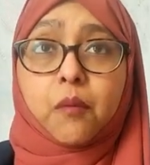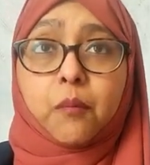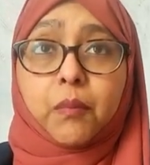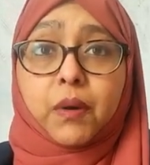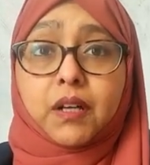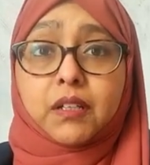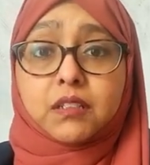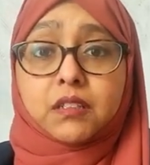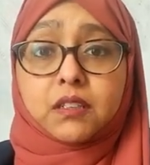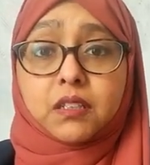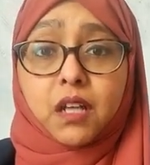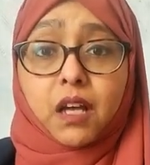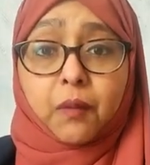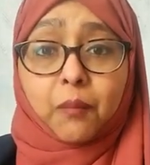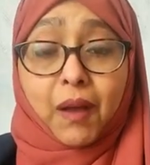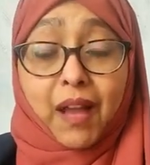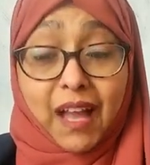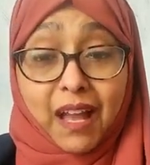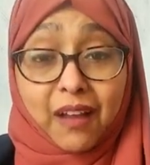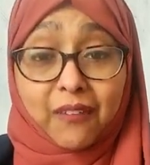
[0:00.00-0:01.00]
But
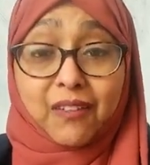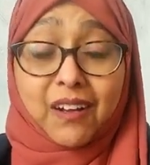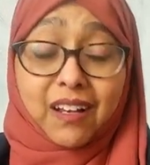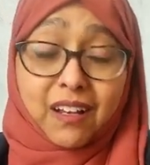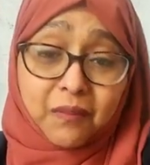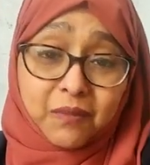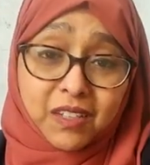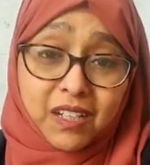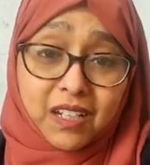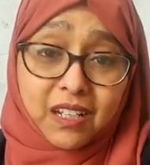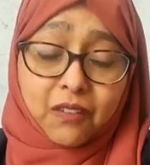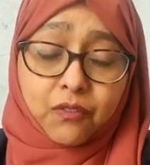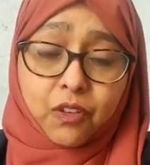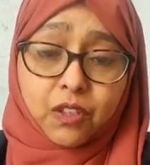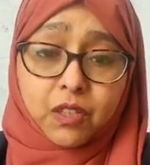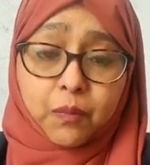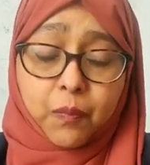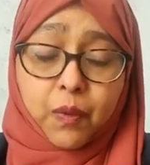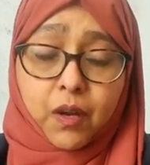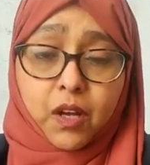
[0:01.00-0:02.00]
alhamdulillah, I've
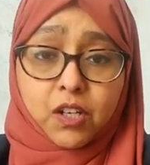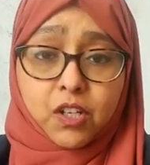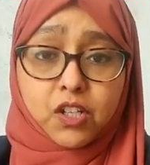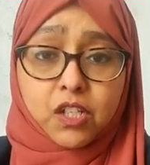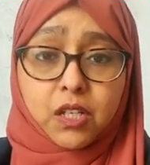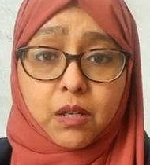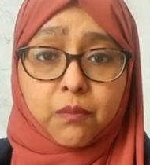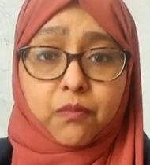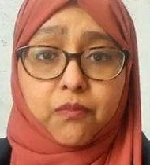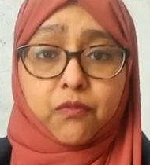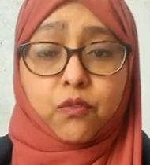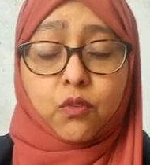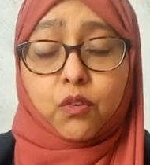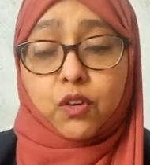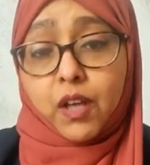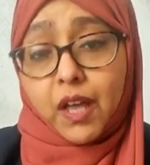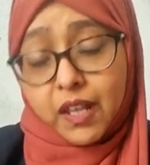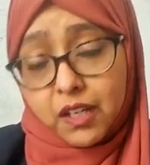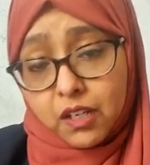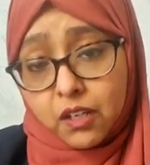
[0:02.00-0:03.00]
got the partnership
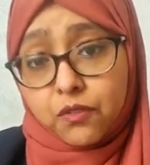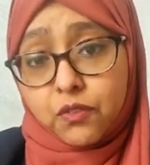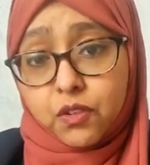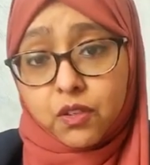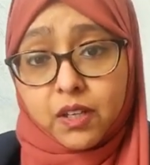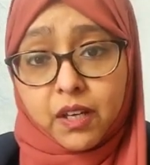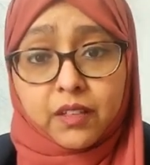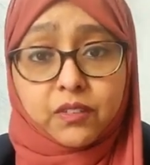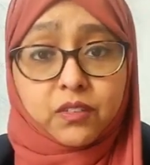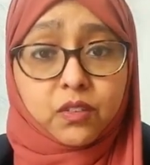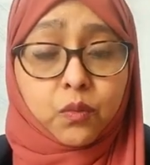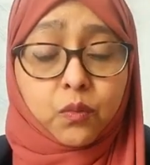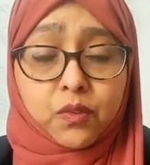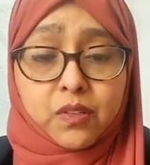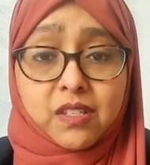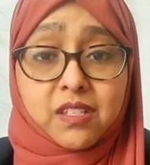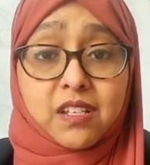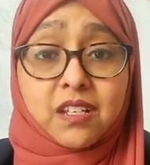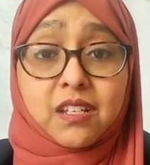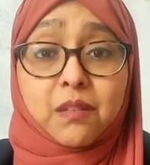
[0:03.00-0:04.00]
for any of you guys who
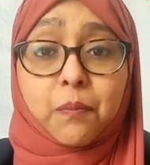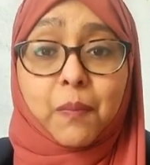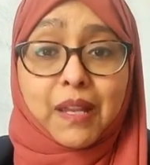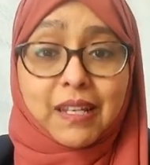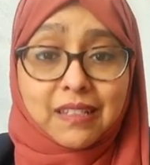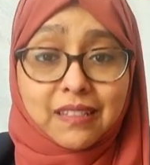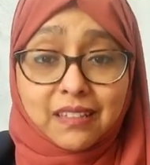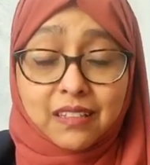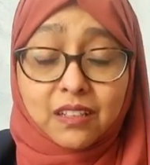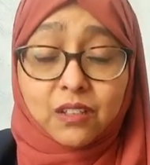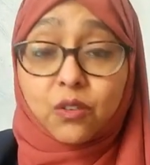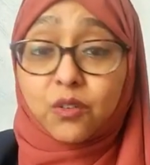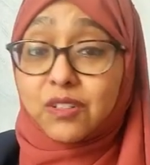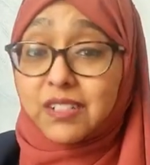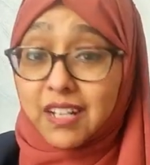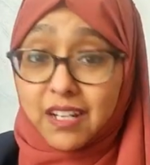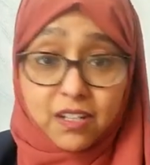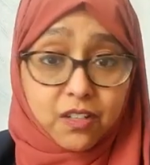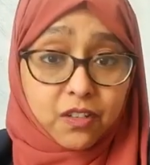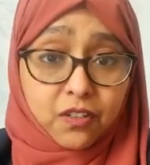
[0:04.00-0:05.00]
want to study medicine or
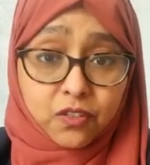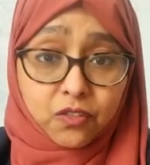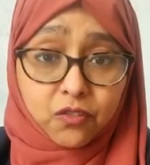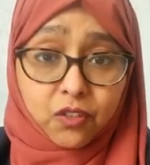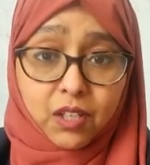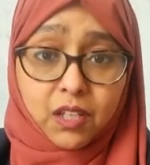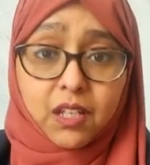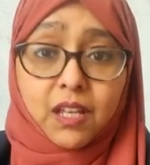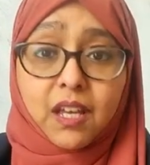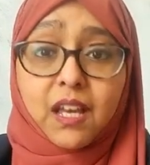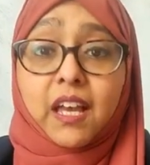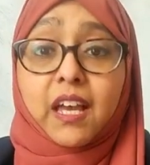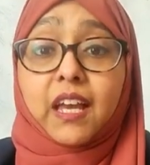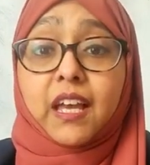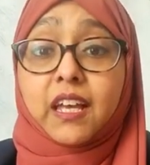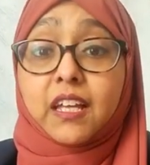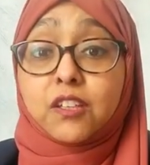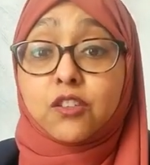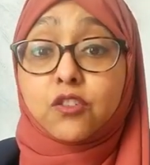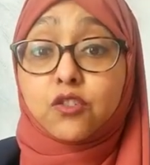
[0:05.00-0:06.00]
dentistry
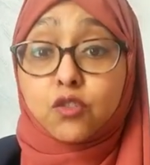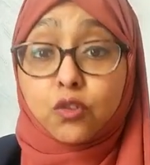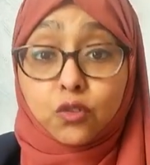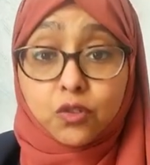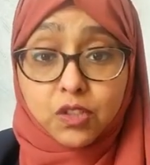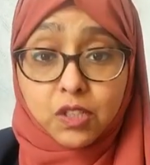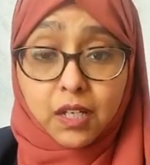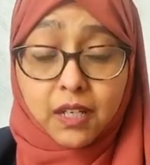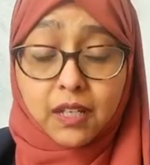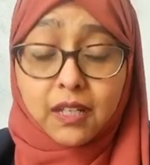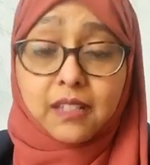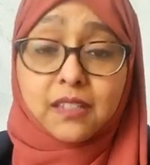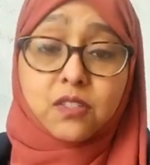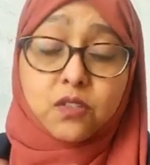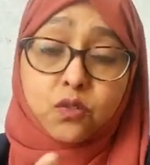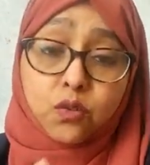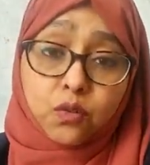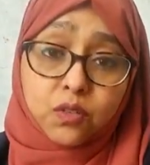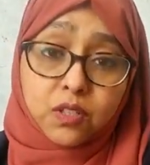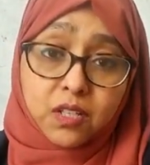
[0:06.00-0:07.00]
in Georgia. It's
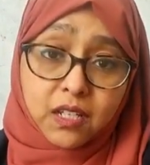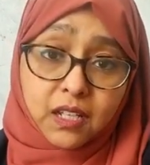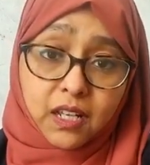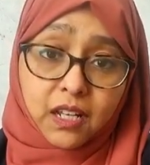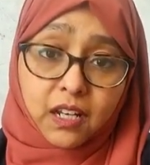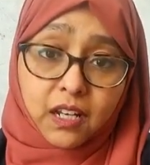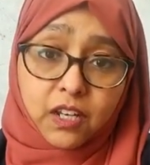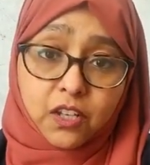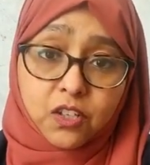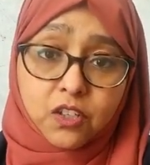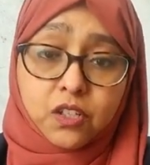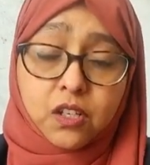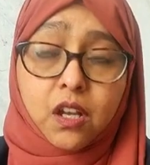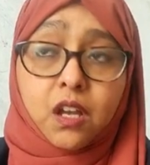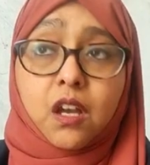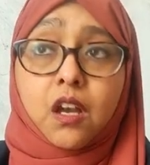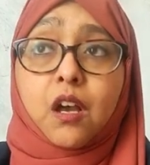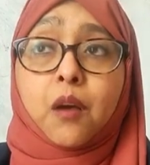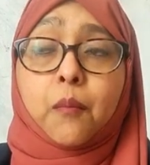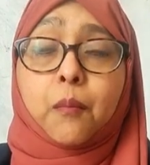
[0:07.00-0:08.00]
taught in English,
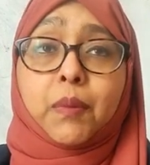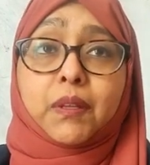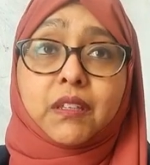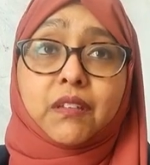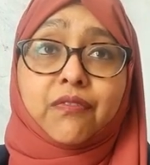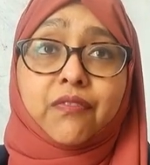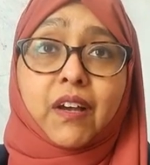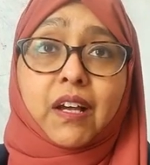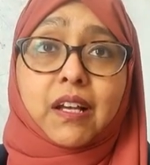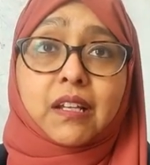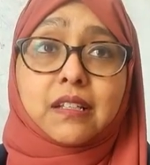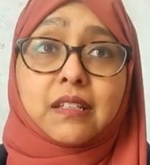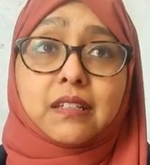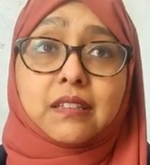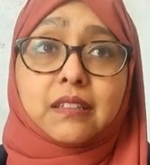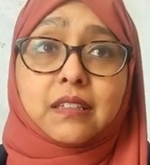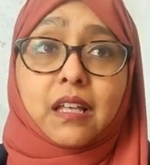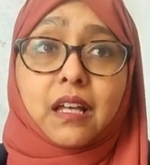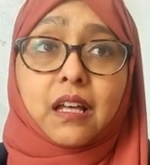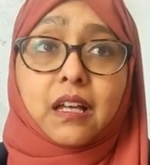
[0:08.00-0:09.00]
but the fact
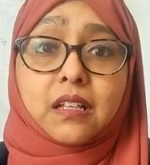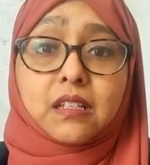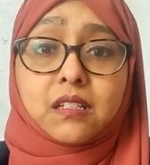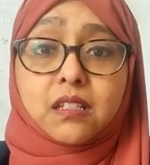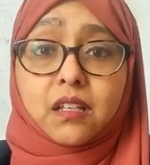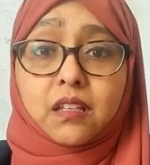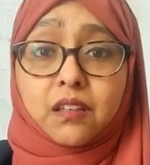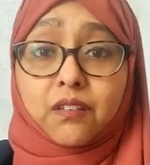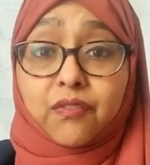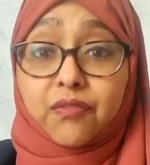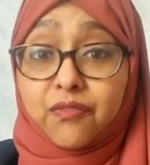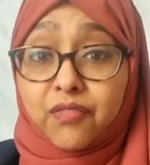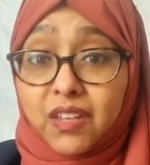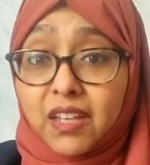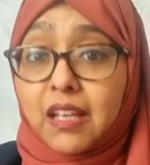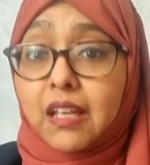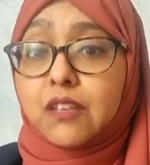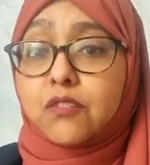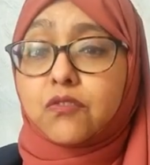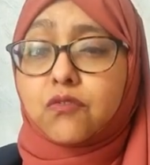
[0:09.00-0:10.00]
is that the
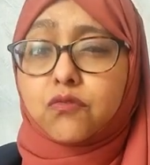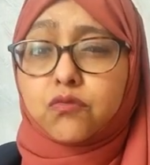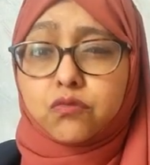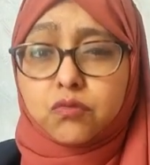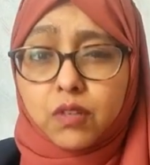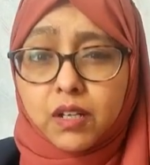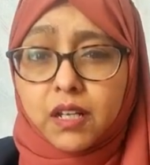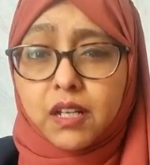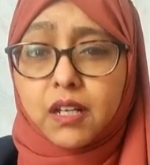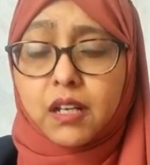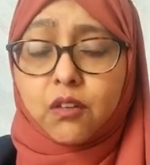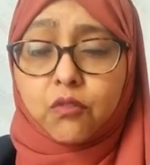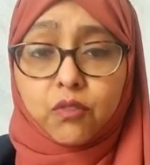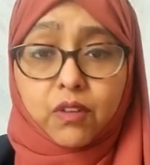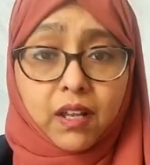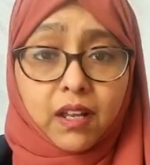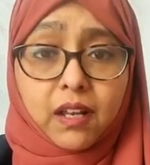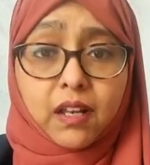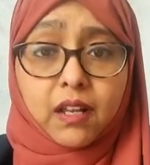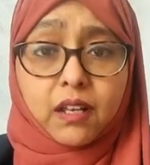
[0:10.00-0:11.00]
fee is really
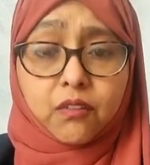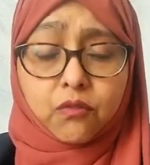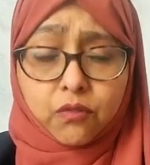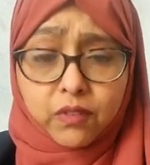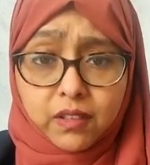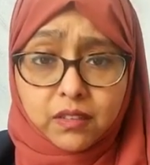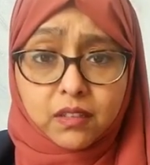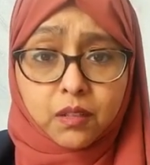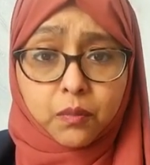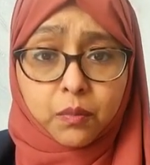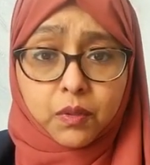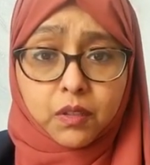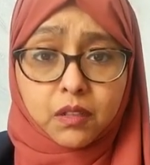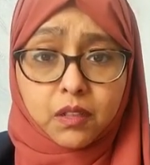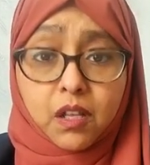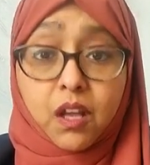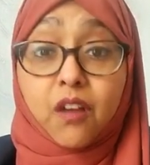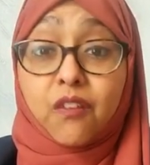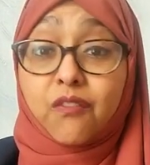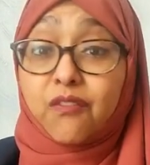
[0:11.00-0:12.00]

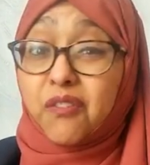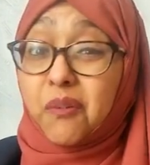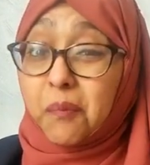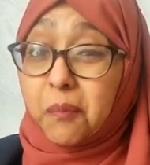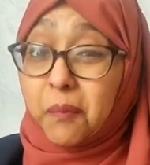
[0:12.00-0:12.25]
reasonable for